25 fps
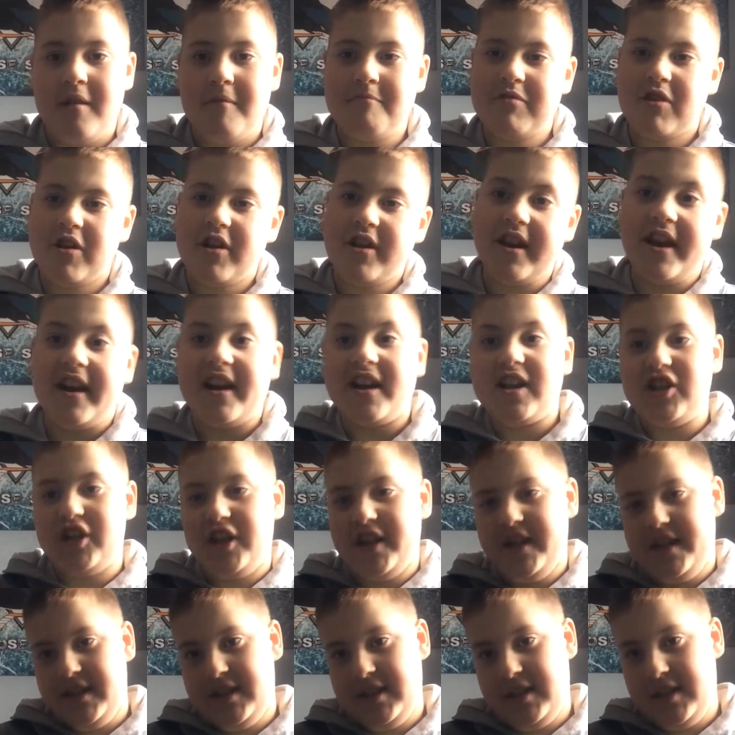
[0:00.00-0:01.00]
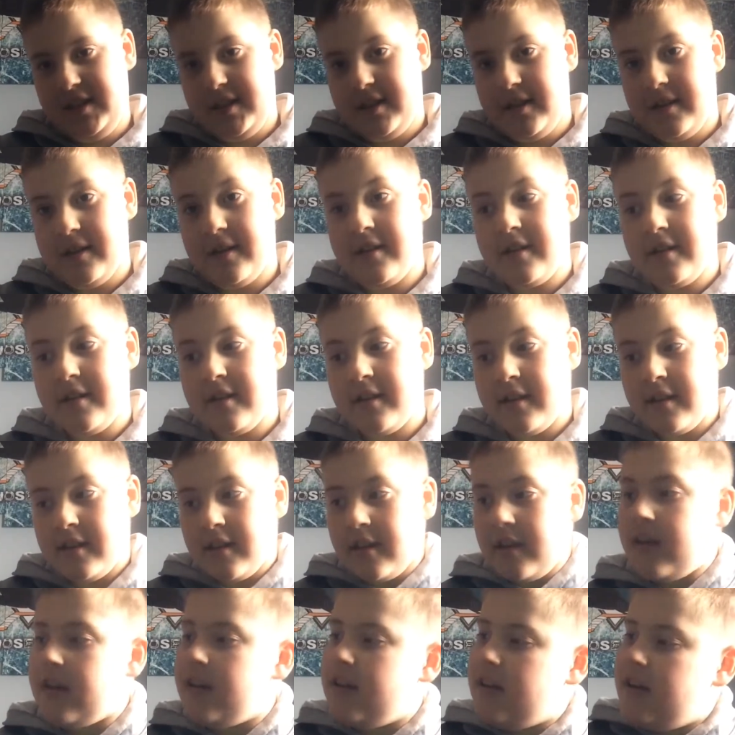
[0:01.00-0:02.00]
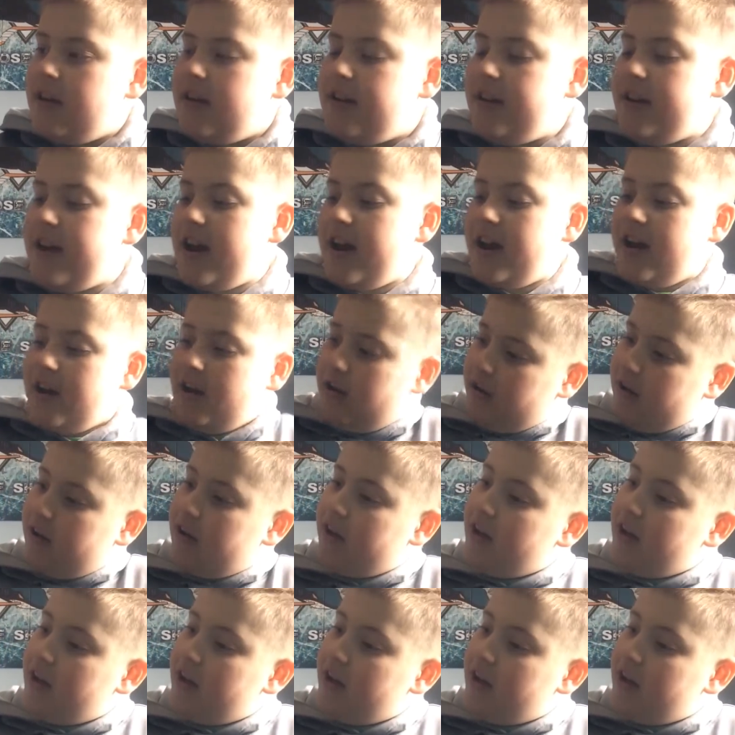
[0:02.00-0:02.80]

predictions. Now,